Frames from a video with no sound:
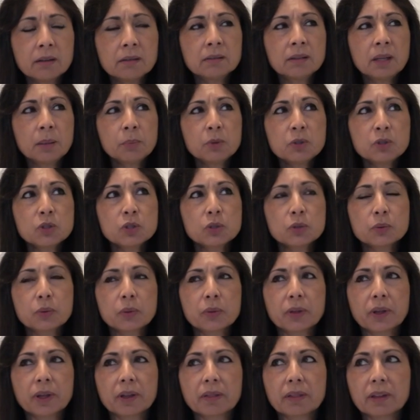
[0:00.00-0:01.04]
number two
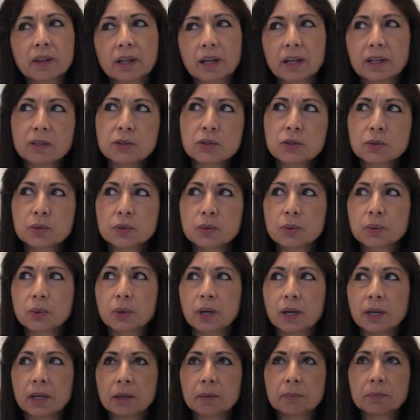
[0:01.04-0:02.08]
thing that I do,
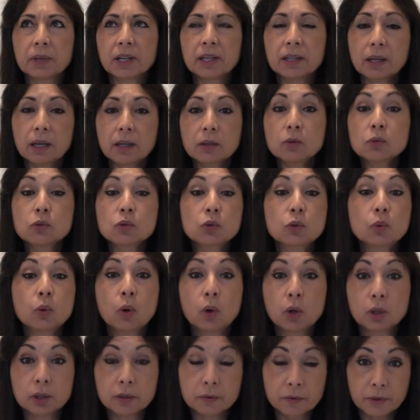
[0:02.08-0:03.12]
um, and I don't do
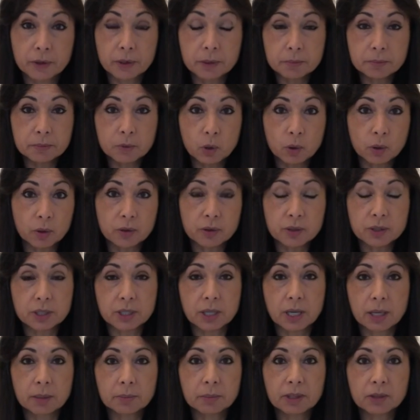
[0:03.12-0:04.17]
all of them all the
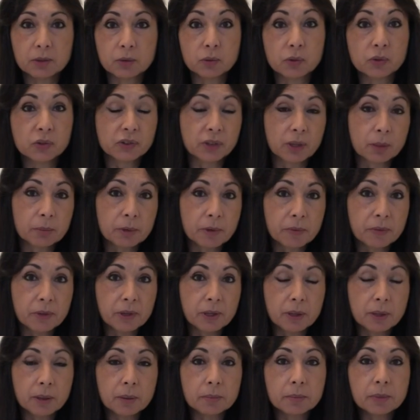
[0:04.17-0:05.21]
time. I do some of
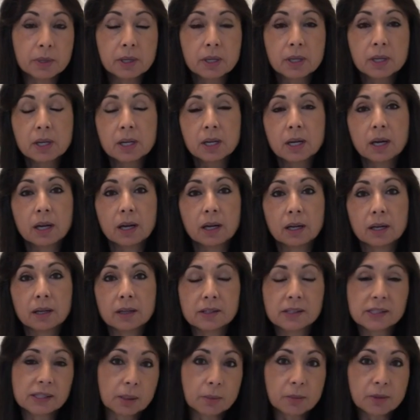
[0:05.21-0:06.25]
them,
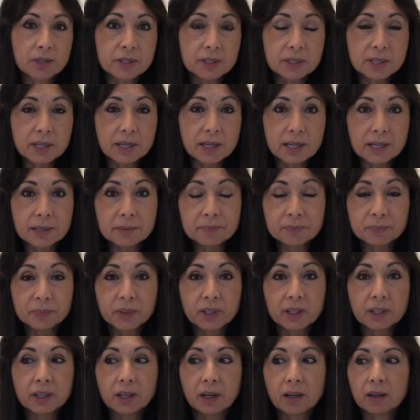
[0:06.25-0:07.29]
uh, some of the time.
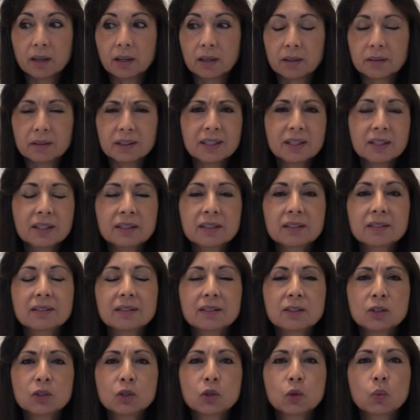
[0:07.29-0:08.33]
Uh, it, it,
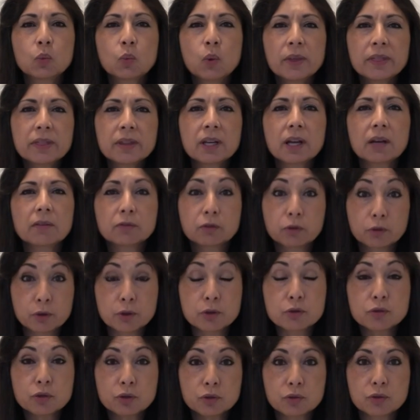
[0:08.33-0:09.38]
you know, one thing I've
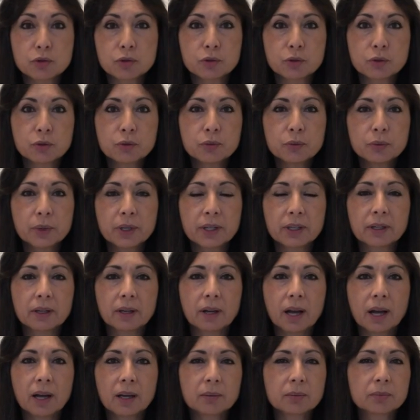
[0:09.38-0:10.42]
learned to do, and
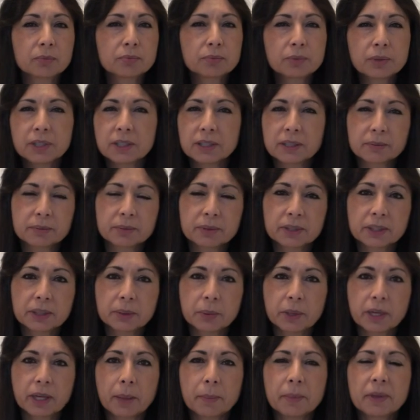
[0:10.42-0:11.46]
I really, really
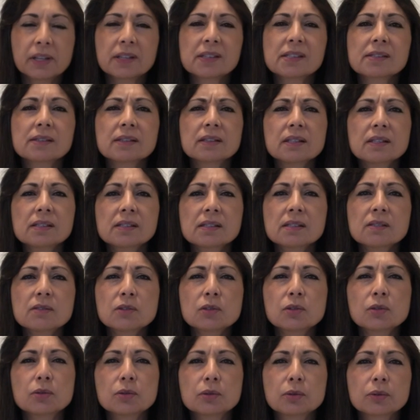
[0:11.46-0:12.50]
recommend, is listen
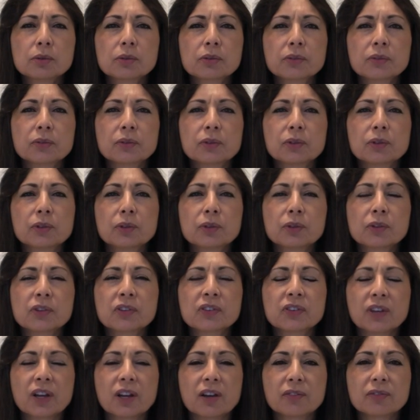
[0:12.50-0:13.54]
to your to
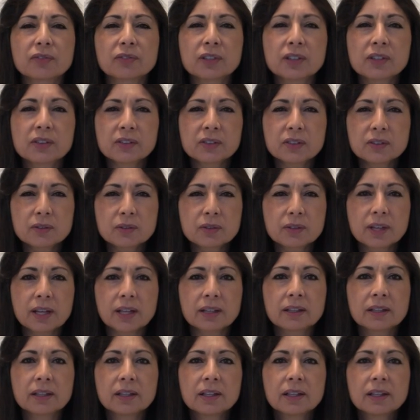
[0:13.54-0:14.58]
yourself. Listen to
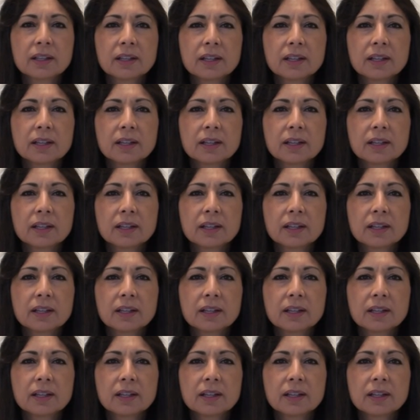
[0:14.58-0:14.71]
that